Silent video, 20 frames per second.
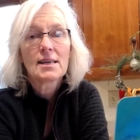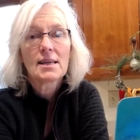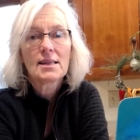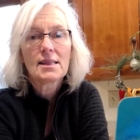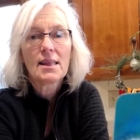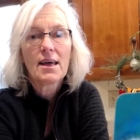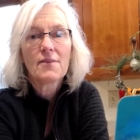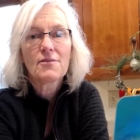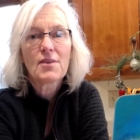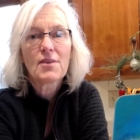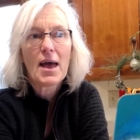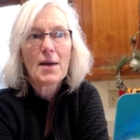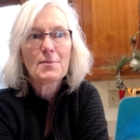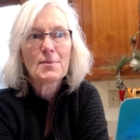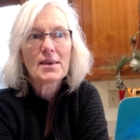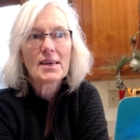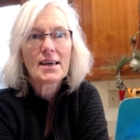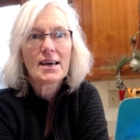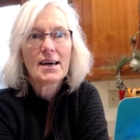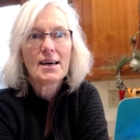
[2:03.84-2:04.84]
And I love that
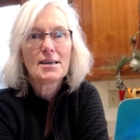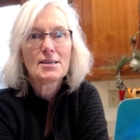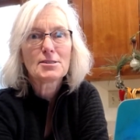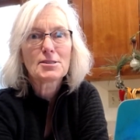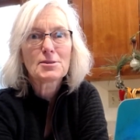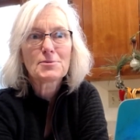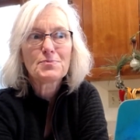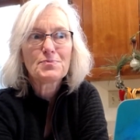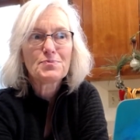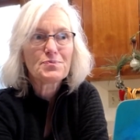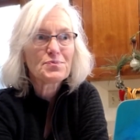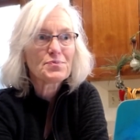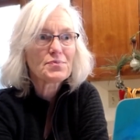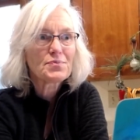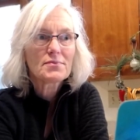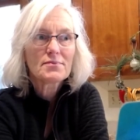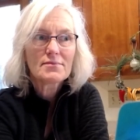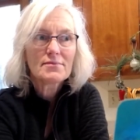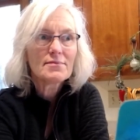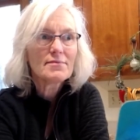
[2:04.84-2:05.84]
because
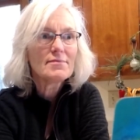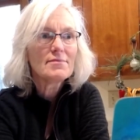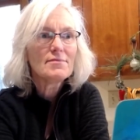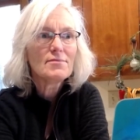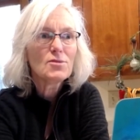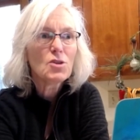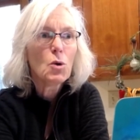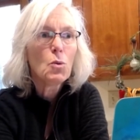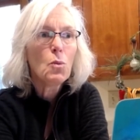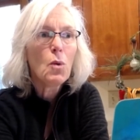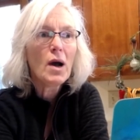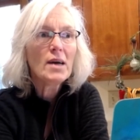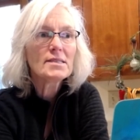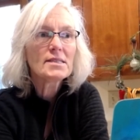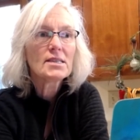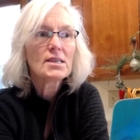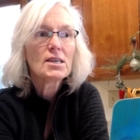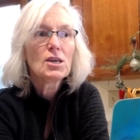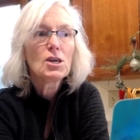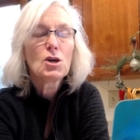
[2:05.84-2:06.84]

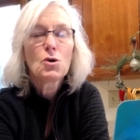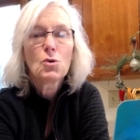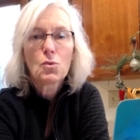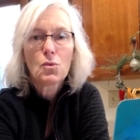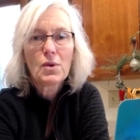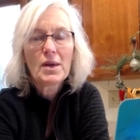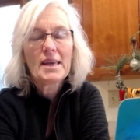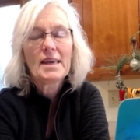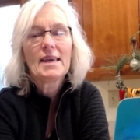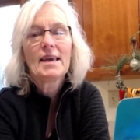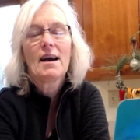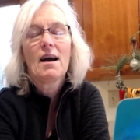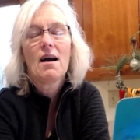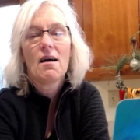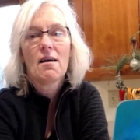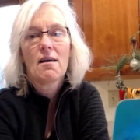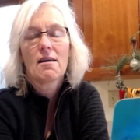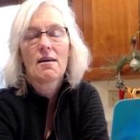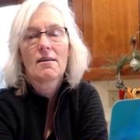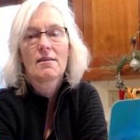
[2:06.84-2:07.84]
what we
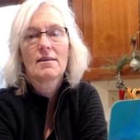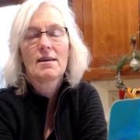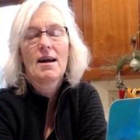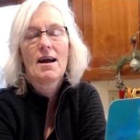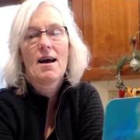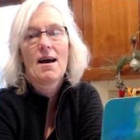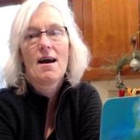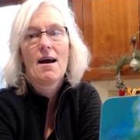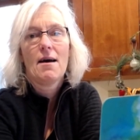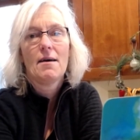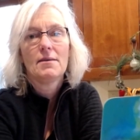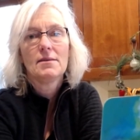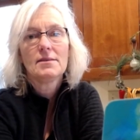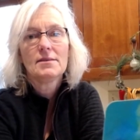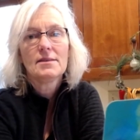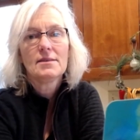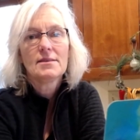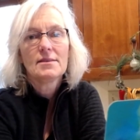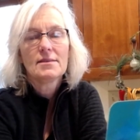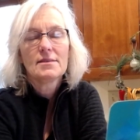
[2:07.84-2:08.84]
are
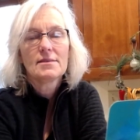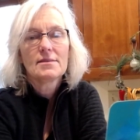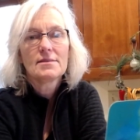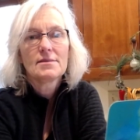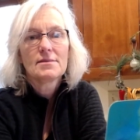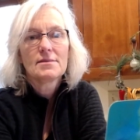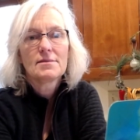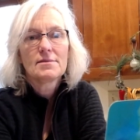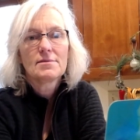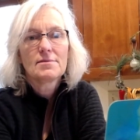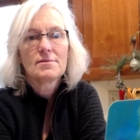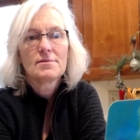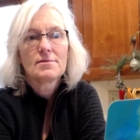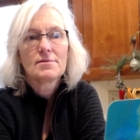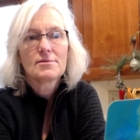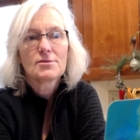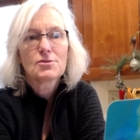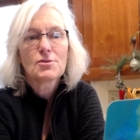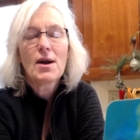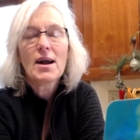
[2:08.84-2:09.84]

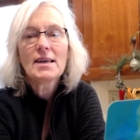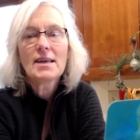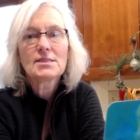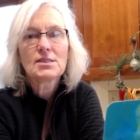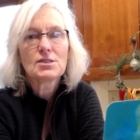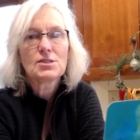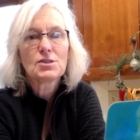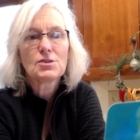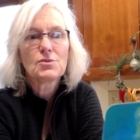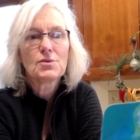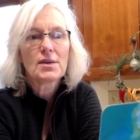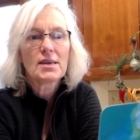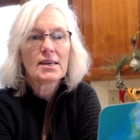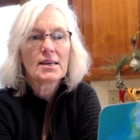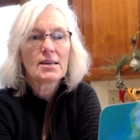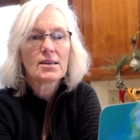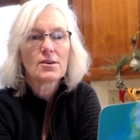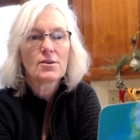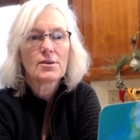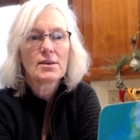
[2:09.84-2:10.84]
trying to do
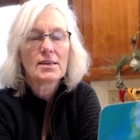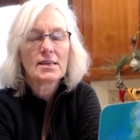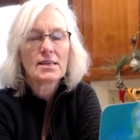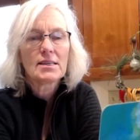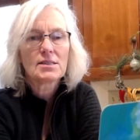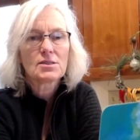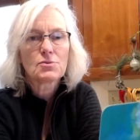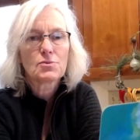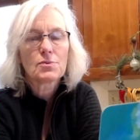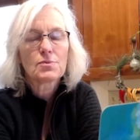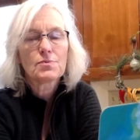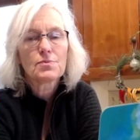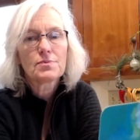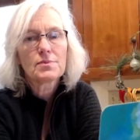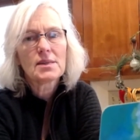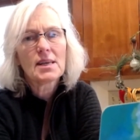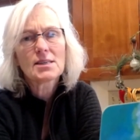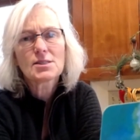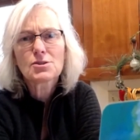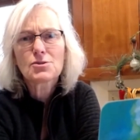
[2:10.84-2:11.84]
here is,
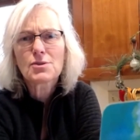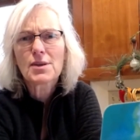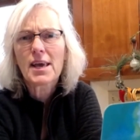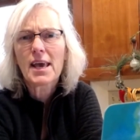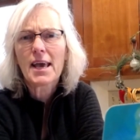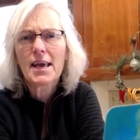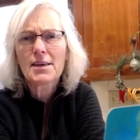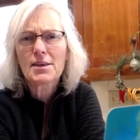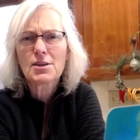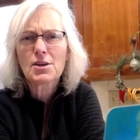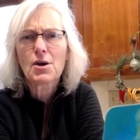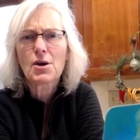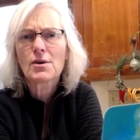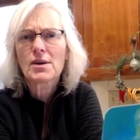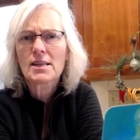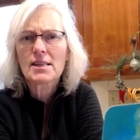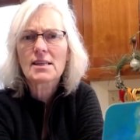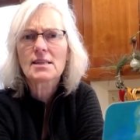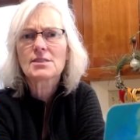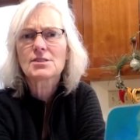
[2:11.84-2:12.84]
yesterday, I
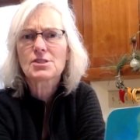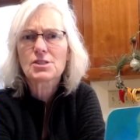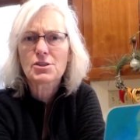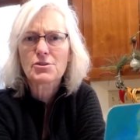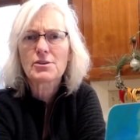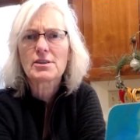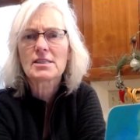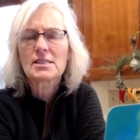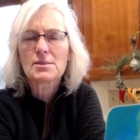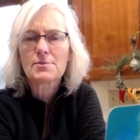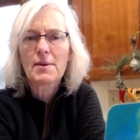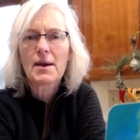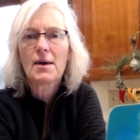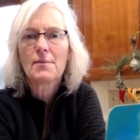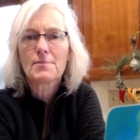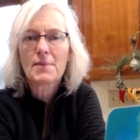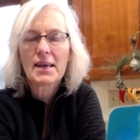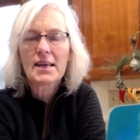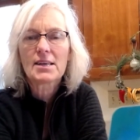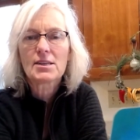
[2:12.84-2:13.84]
got a little serious
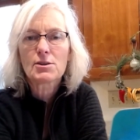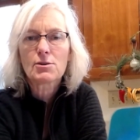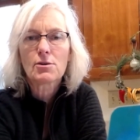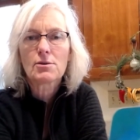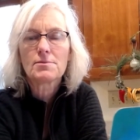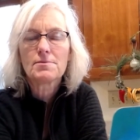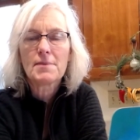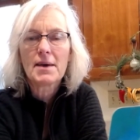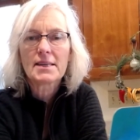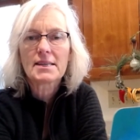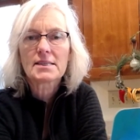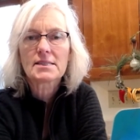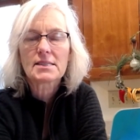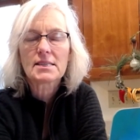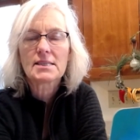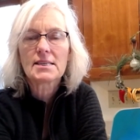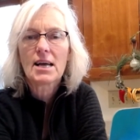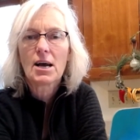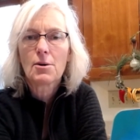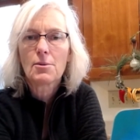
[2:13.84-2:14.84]
about making your own
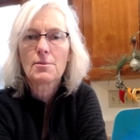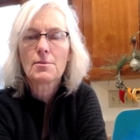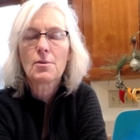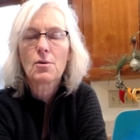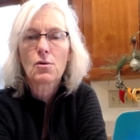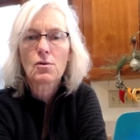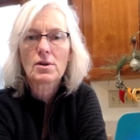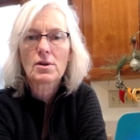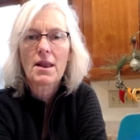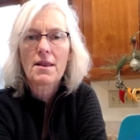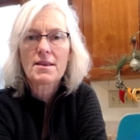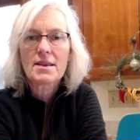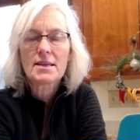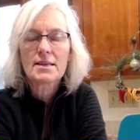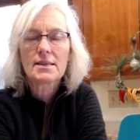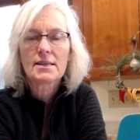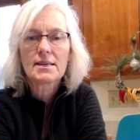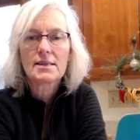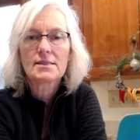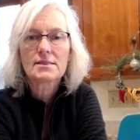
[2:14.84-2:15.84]
medicine and how important
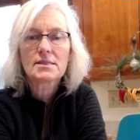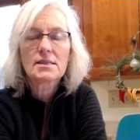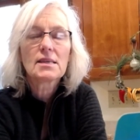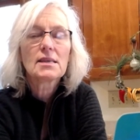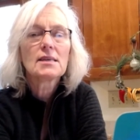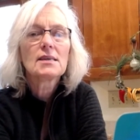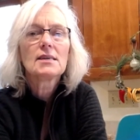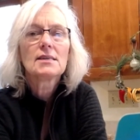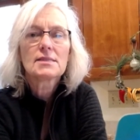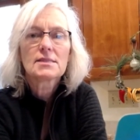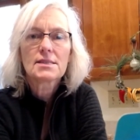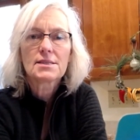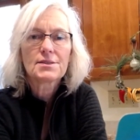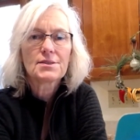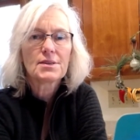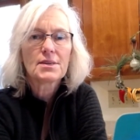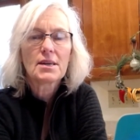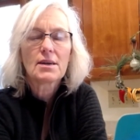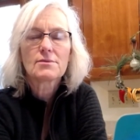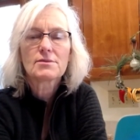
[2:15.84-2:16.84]
it is
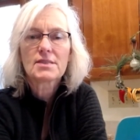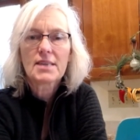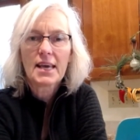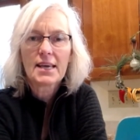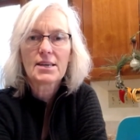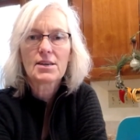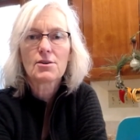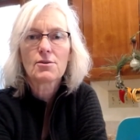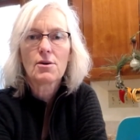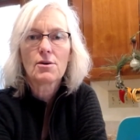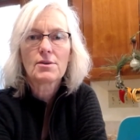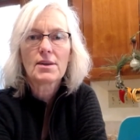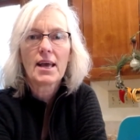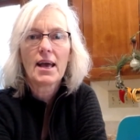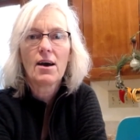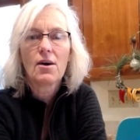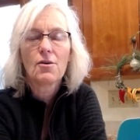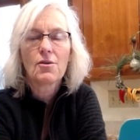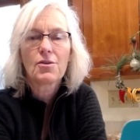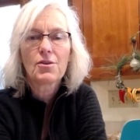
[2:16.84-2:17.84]
to, take your own
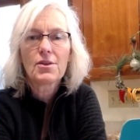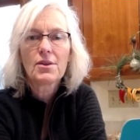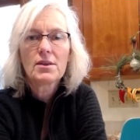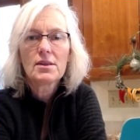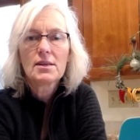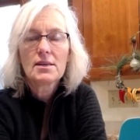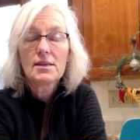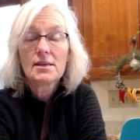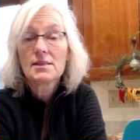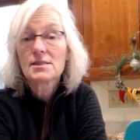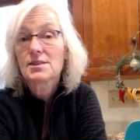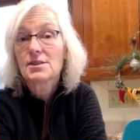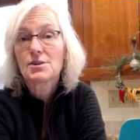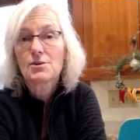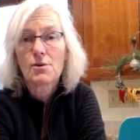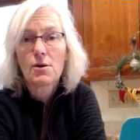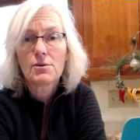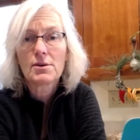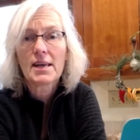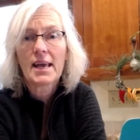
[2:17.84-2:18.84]
health into
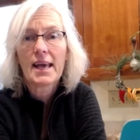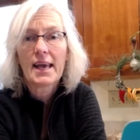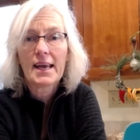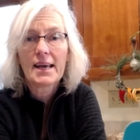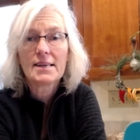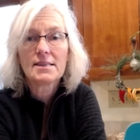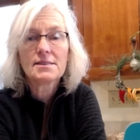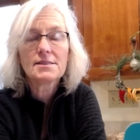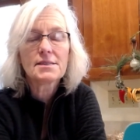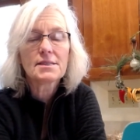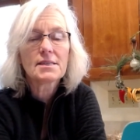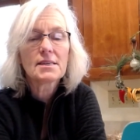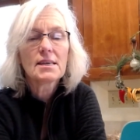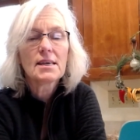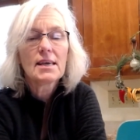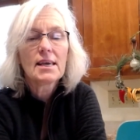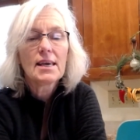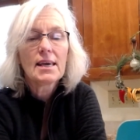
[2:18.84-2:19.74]
your own hands.